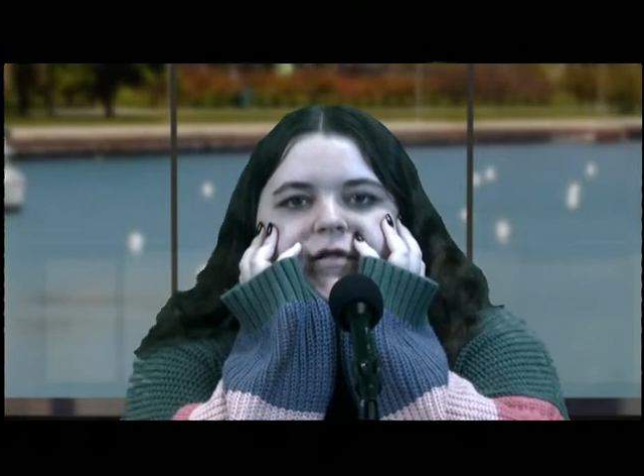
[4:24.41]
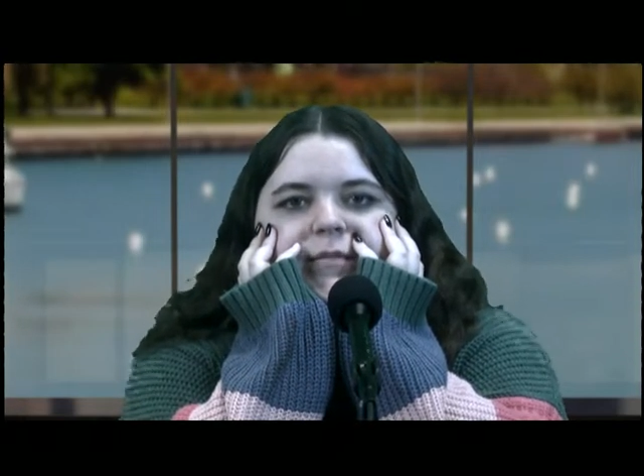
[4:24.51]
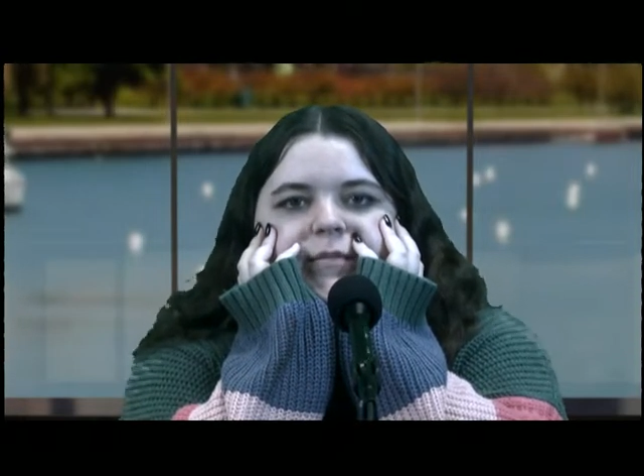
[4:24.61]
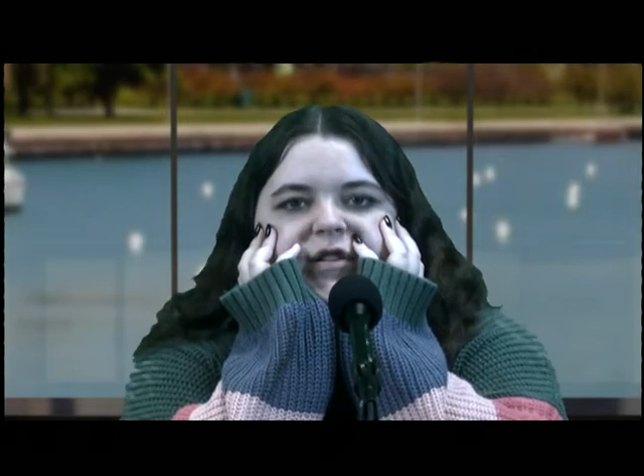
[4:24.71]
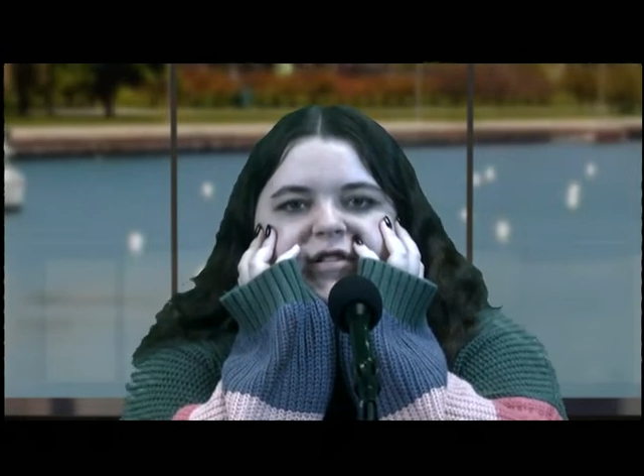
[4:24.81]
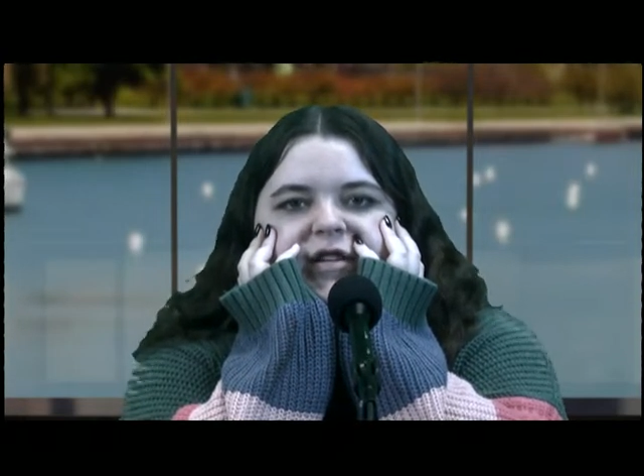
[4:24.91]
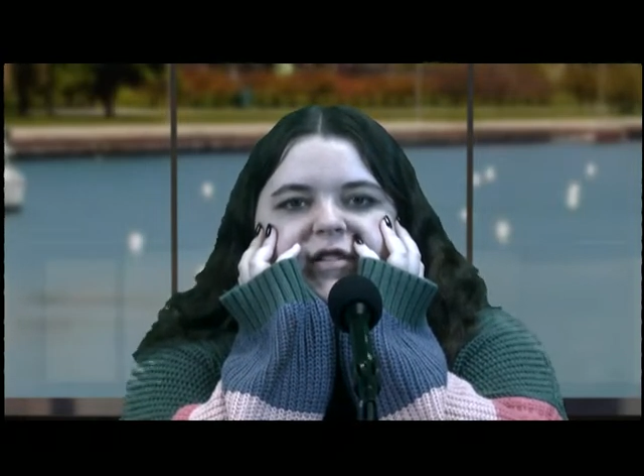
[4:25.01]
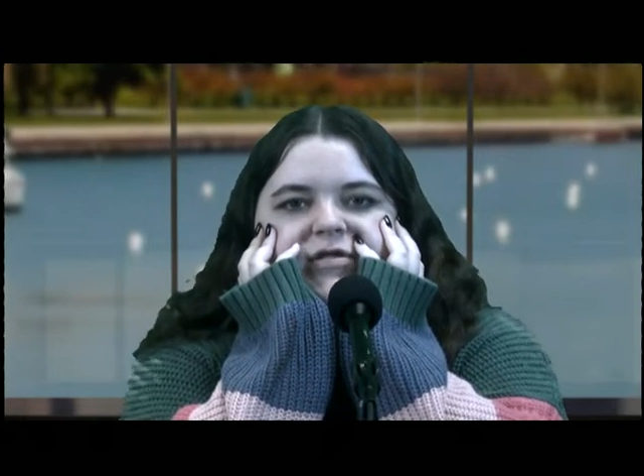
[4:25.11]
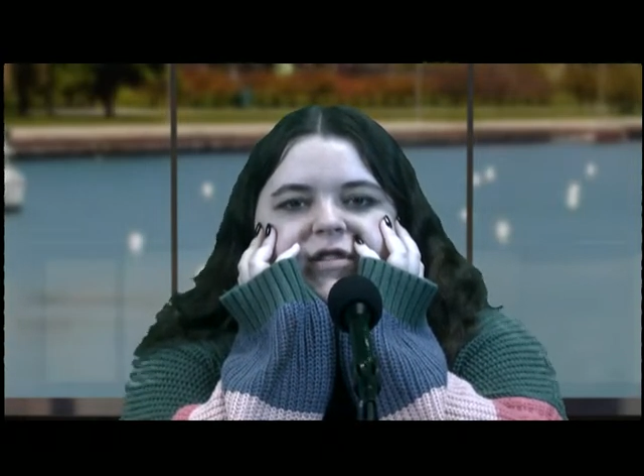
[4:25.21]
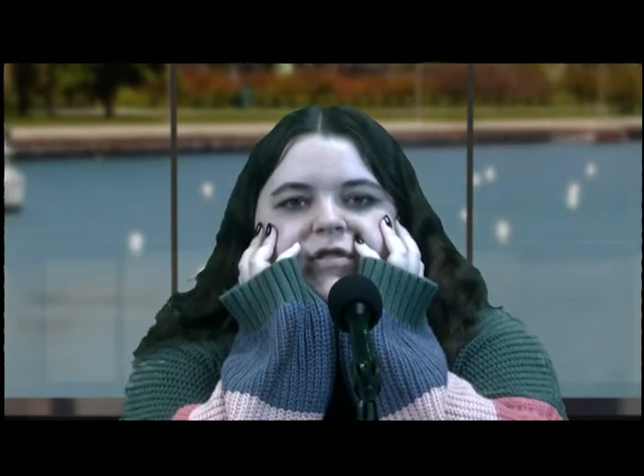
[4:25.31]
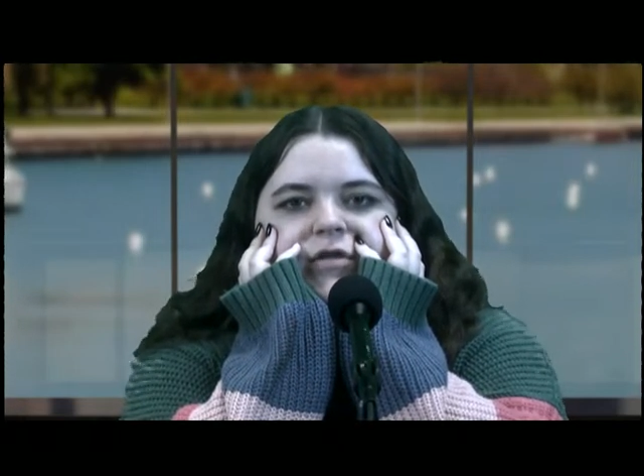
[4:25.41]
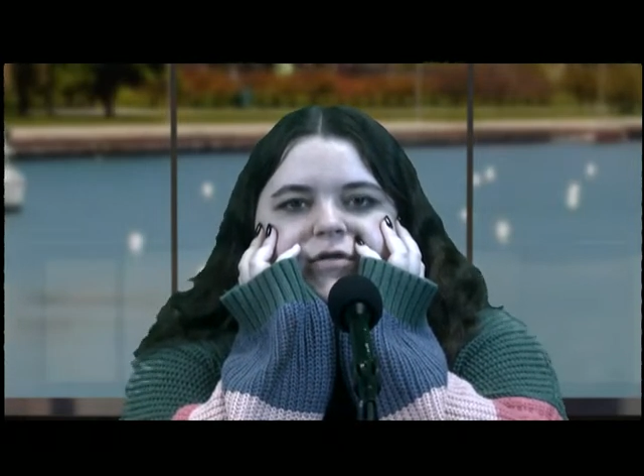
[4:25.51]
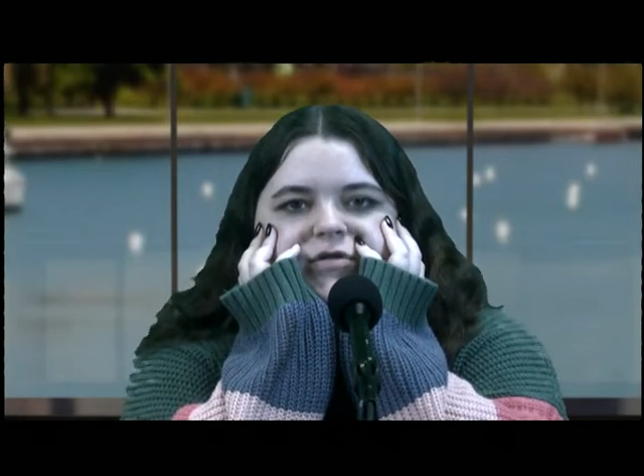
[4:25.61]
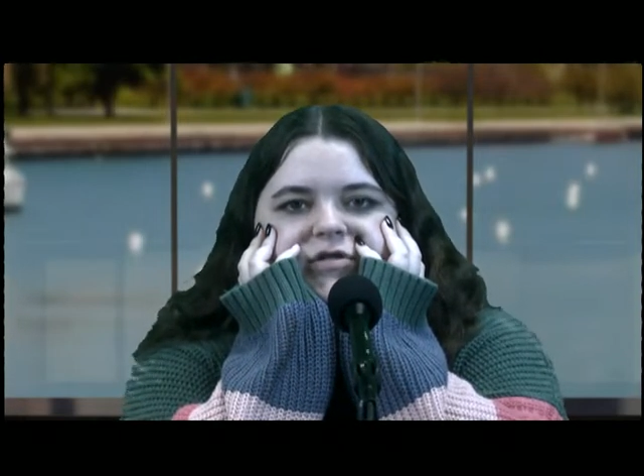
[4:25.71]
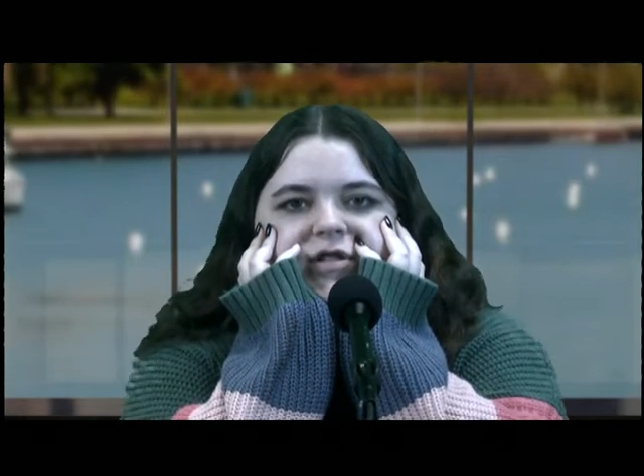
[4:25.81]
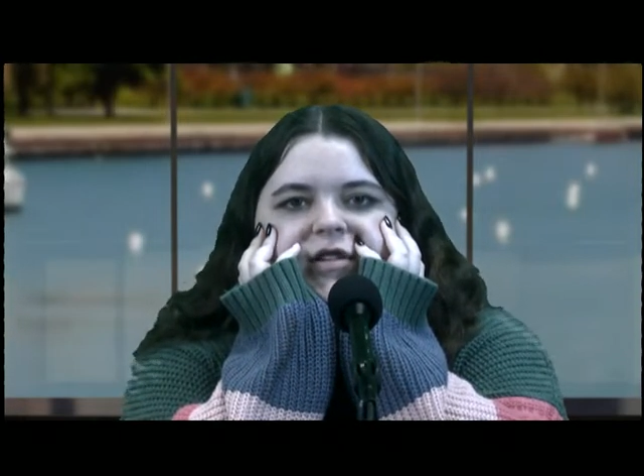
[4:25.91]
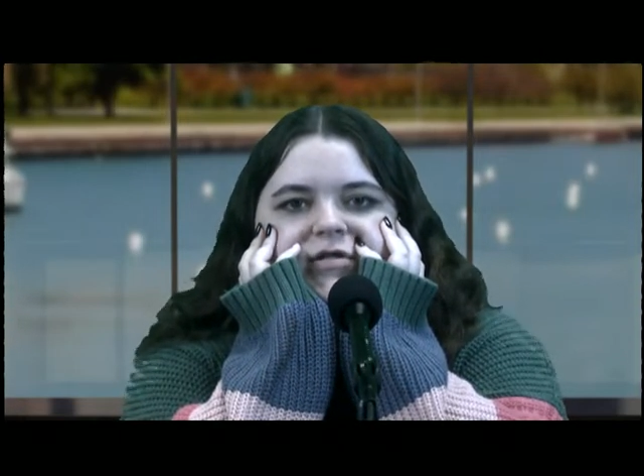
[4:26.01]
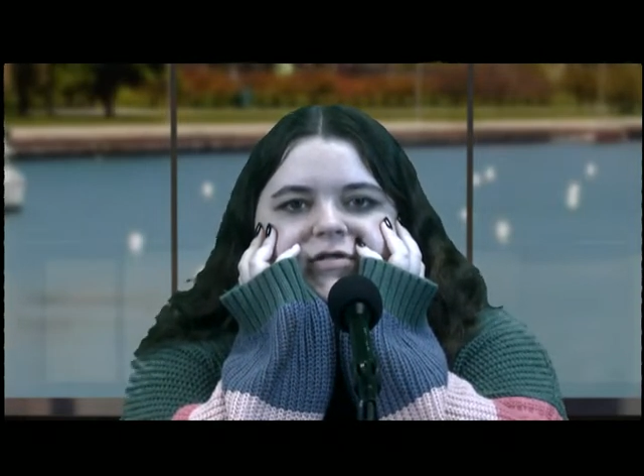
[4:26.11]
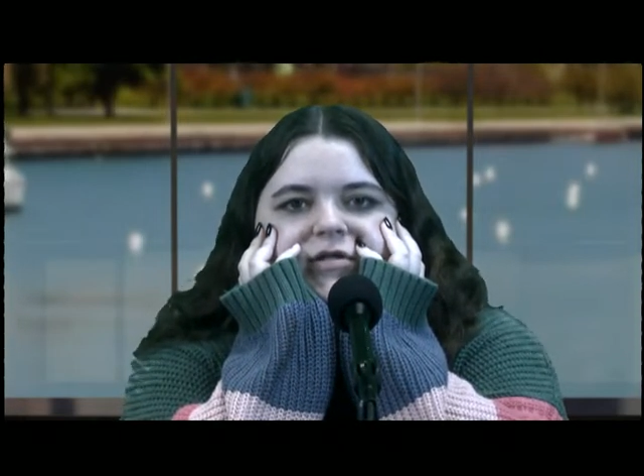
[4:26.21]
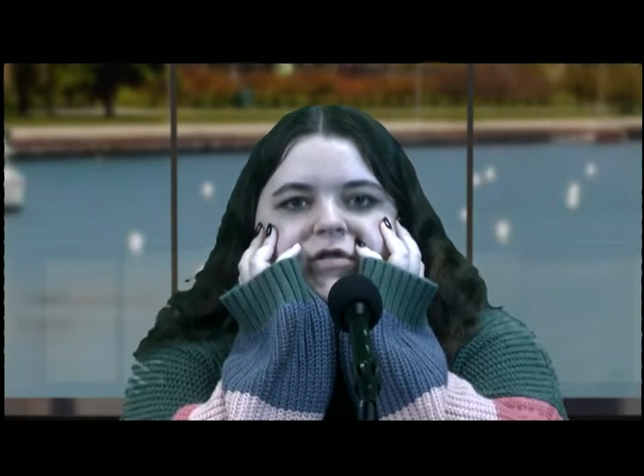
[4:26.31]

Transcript: on Mondays and Thursdays.